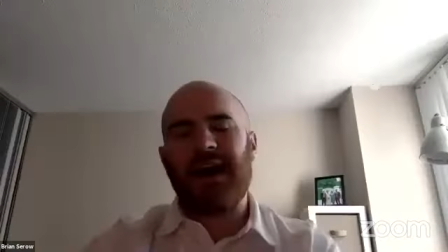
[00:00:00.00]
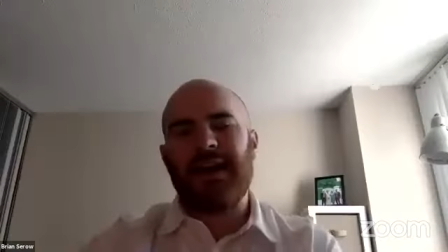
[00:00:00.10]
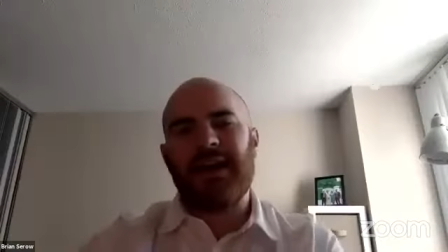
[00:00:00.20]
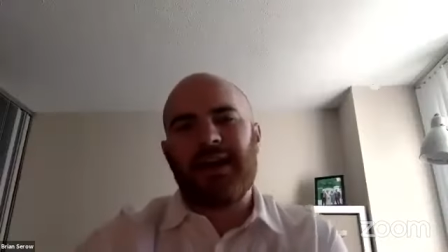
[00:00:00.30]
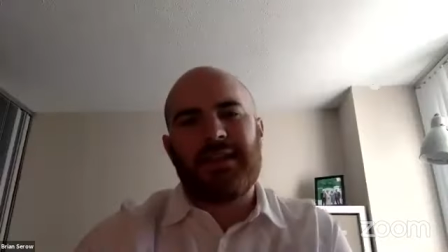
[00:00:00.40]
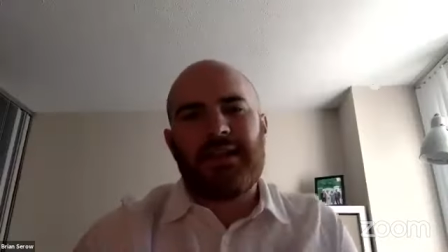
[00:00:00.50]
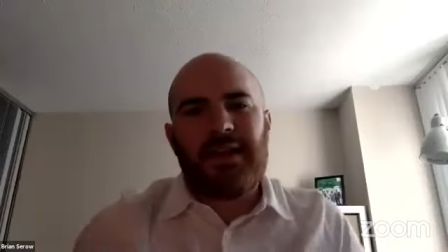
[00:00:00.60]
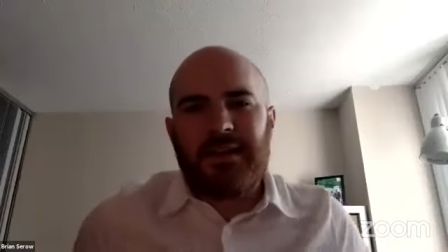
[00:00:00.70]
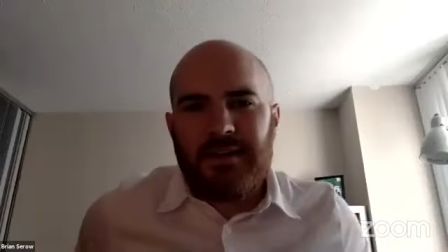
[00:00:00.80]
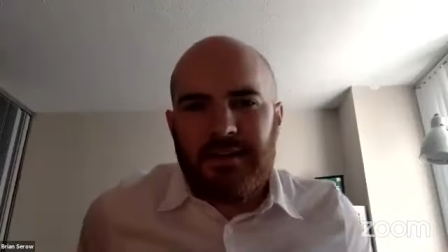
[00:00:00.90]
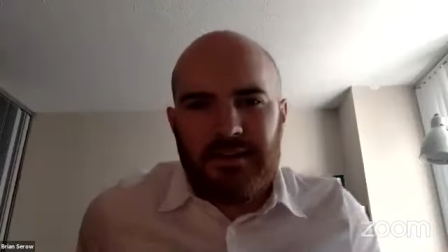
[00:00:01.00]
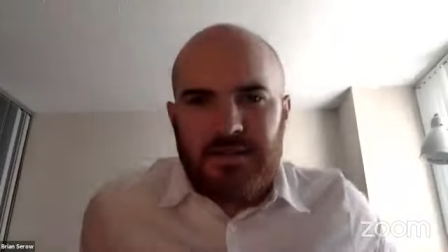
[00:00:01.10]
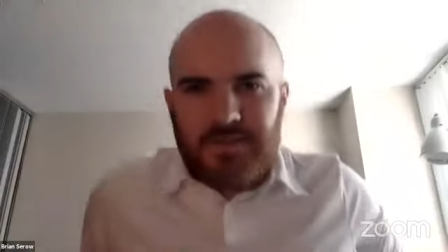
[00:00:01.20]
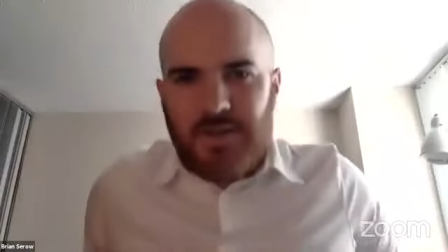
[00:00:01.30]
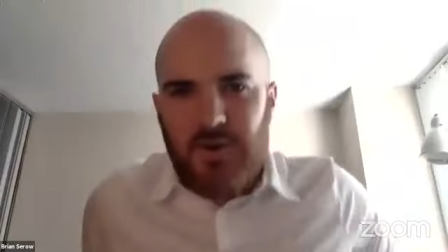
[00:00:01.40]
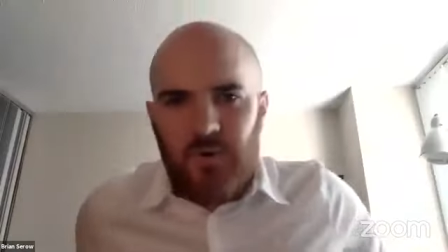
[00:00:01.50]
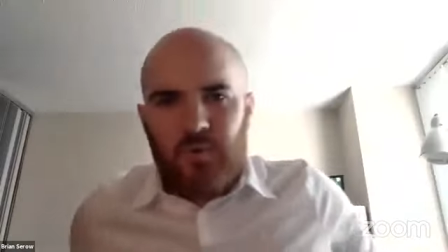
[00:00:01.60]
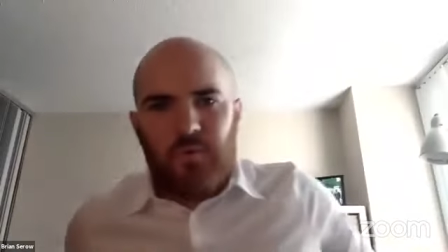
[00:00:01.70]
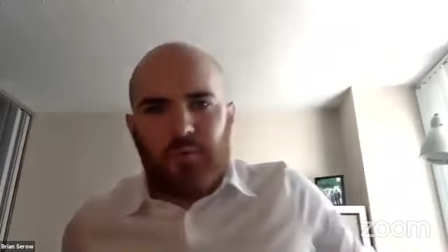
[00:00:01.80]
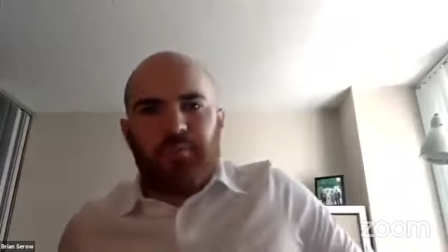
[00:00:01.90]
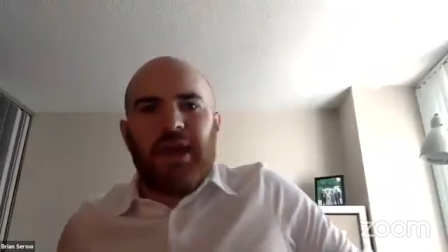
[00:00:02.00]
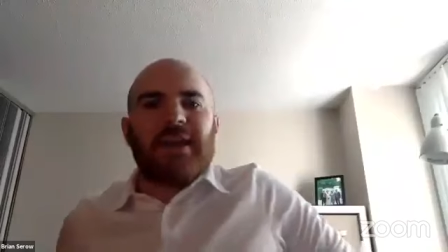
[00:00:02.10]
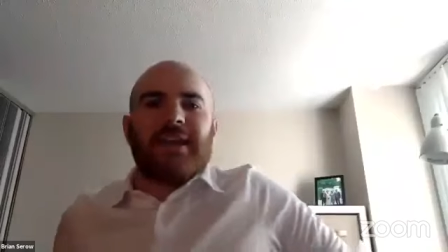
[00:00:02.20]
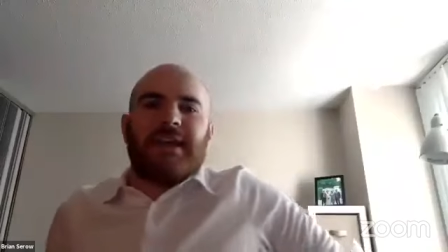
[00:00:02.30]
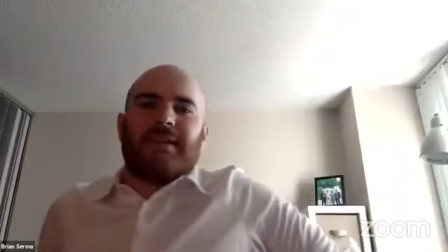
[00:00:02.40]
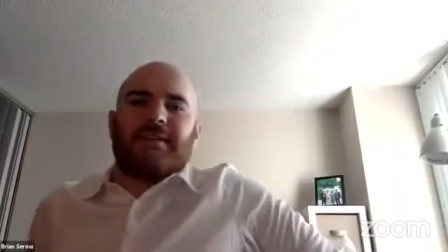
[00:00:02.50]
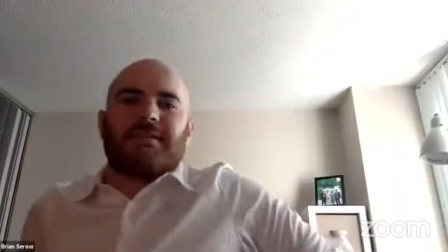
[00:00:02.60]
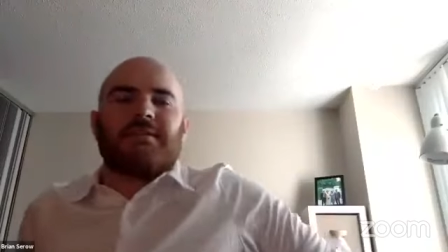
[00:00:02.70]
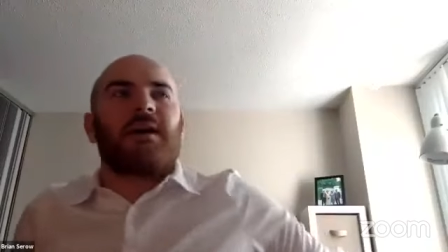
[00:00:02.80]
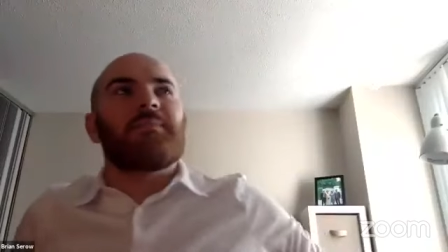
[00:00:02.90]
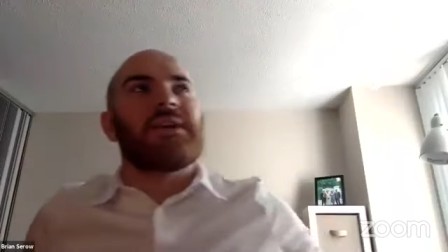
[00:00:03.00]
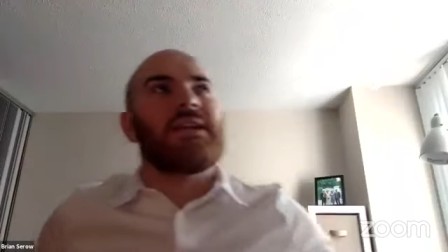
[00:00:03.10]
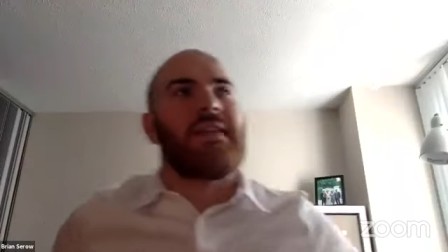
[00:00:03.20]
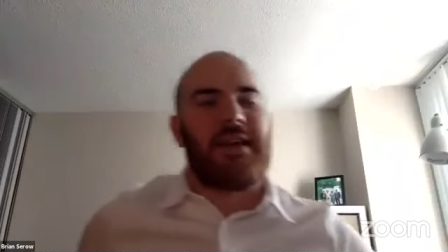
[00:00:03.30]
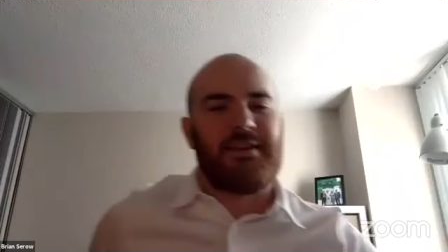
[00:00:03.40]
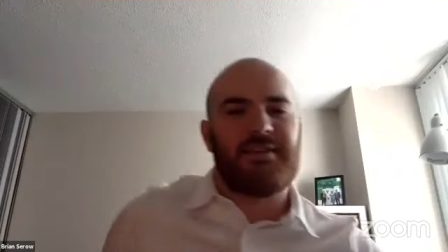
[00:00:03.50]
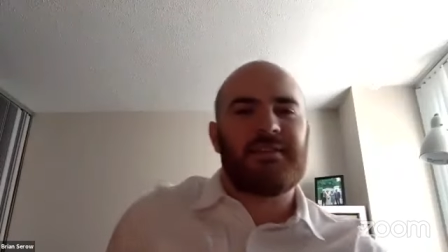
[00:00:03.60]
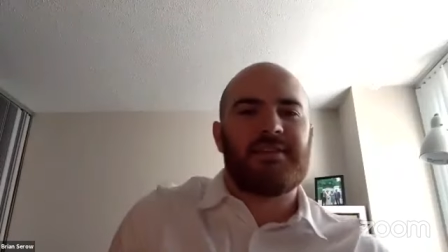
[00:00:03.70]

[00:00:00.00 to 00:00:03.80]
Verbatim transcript: I, I think so picking something that